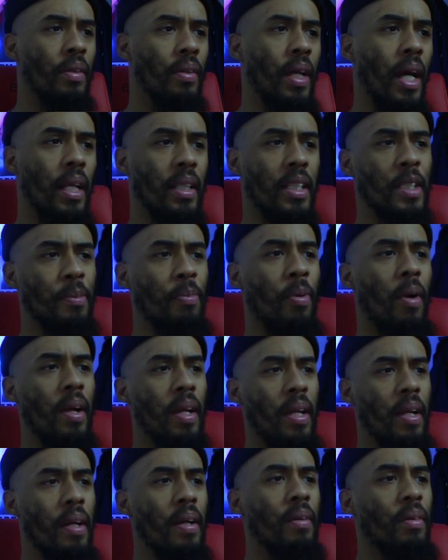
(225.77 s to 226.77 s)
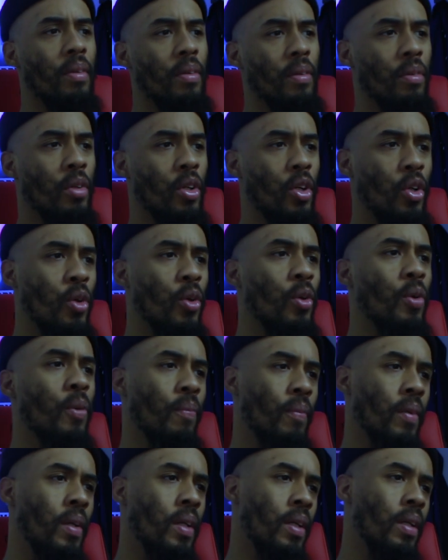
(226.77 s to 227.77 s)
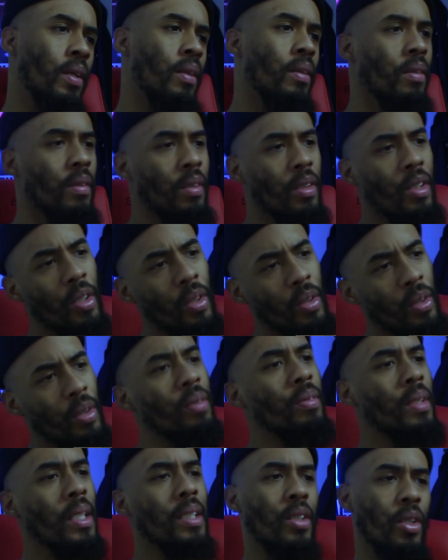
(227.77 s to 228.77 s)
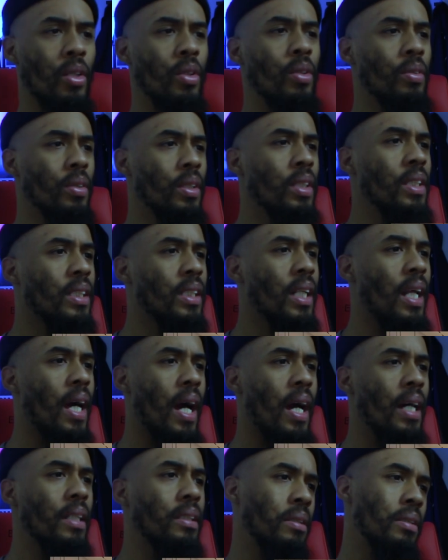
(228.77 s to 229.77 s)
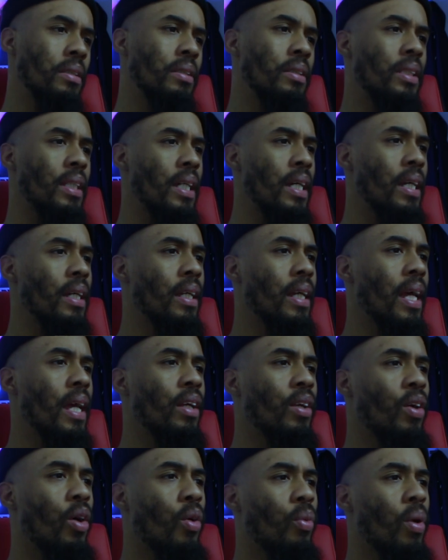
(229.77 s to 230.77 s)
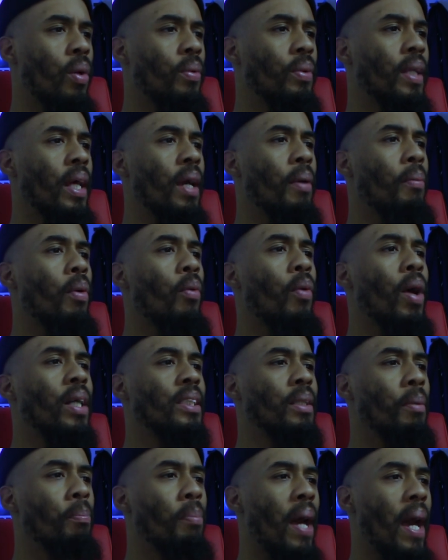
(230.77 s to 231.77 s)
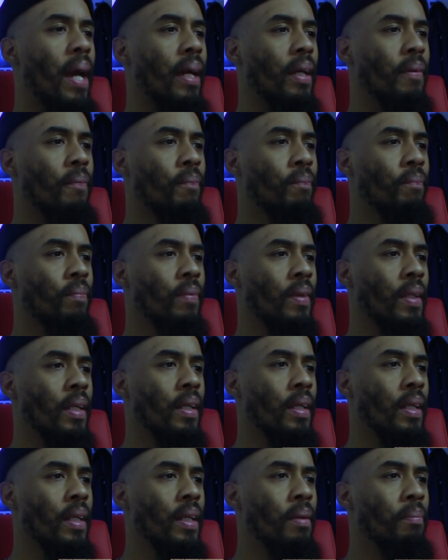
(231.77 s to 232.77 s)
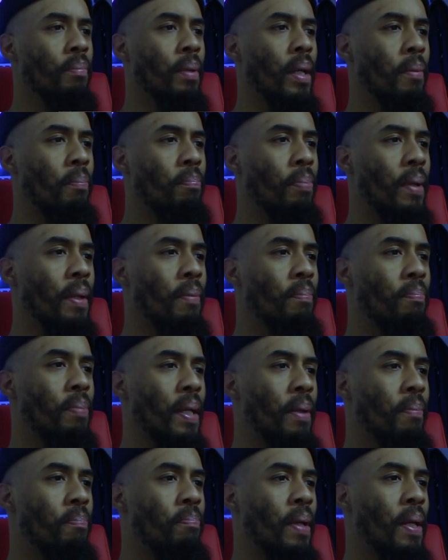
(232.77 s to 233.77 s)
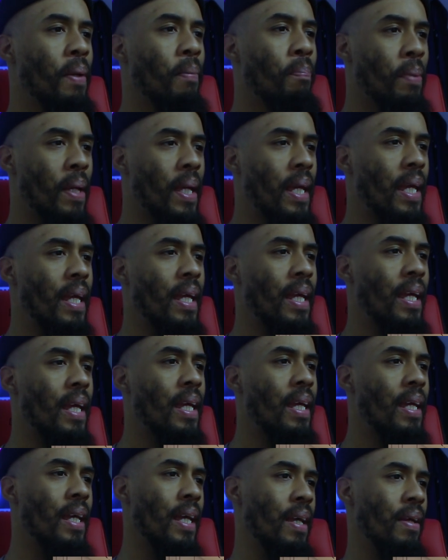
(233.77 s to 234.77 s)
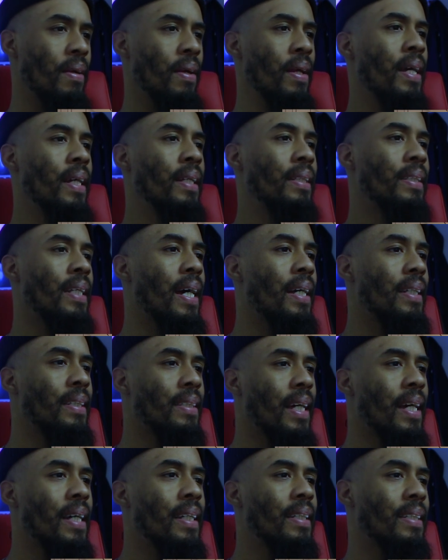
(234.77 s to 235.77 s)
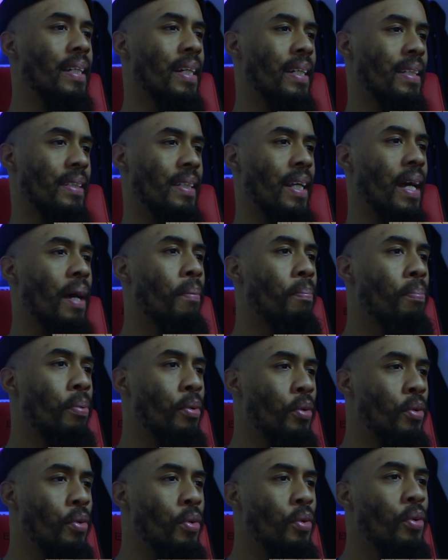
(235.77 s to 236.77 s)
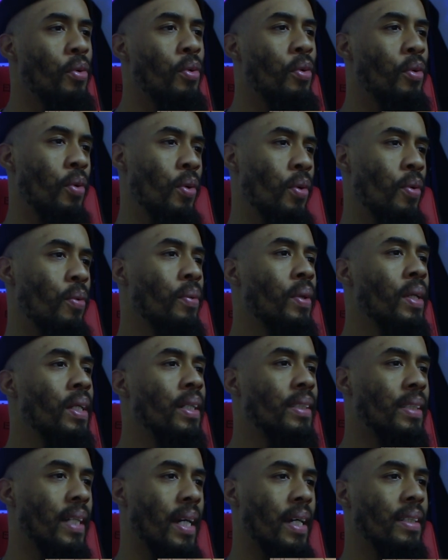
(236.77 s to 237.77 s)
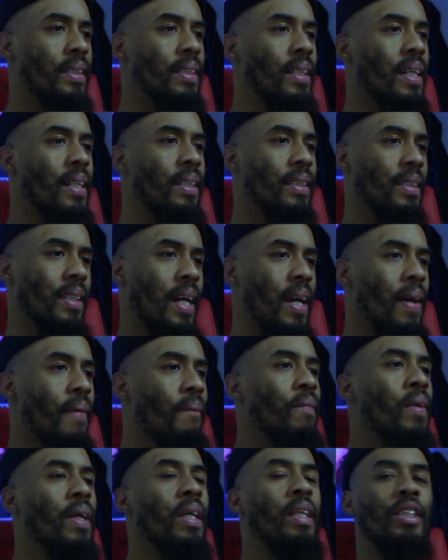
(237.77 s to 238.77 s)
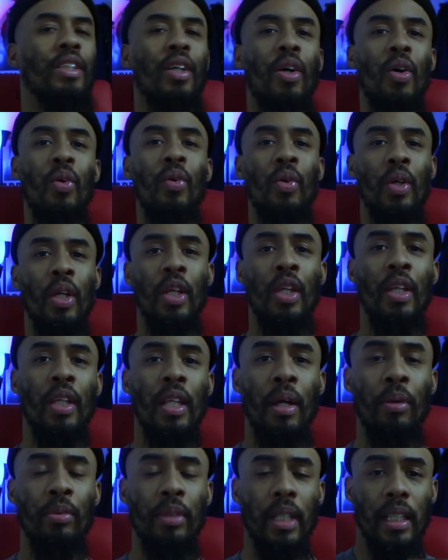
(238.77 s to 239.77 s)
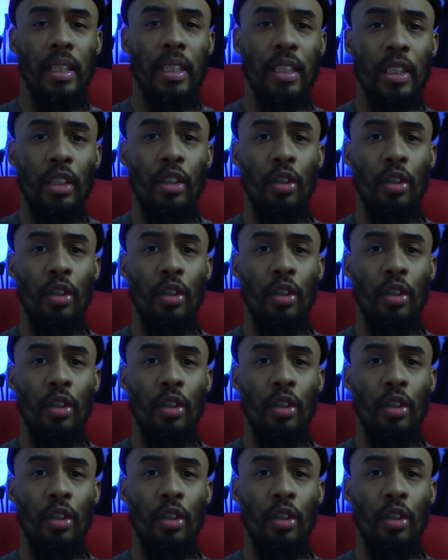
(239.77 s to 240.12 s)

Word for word: Got this part here. Cool. Cool, that's cool. Little slides, you know what I'm saying? Can't go wrong with that. But watch the back. Beep, beep, beep, beep, beep. Dot, dot, dot, dot. Boom. Tap, tap, tap. So it was like these